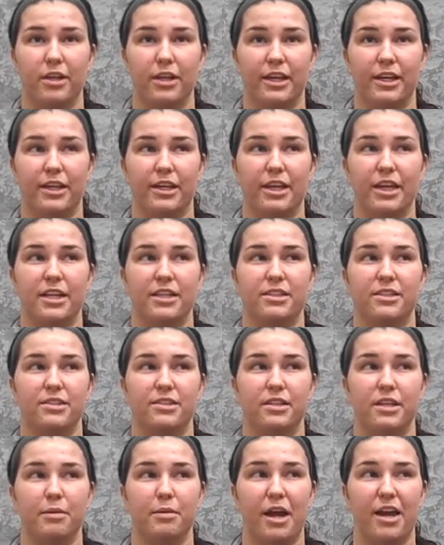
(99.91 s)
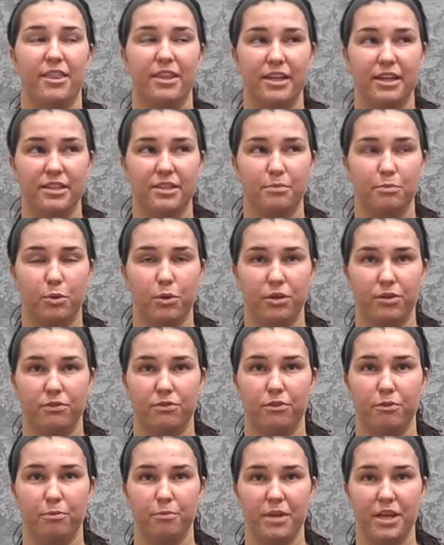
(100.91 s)
Like, it's, I think it's important
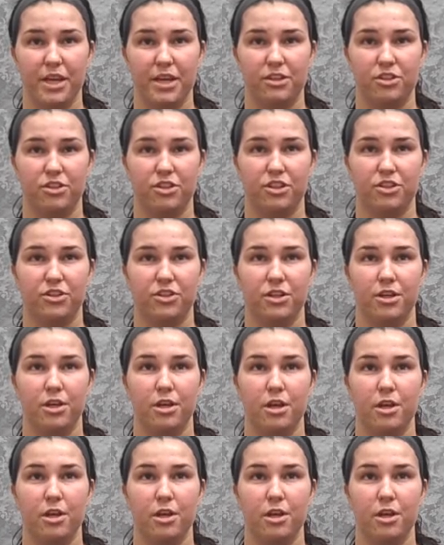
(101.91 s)
for me to just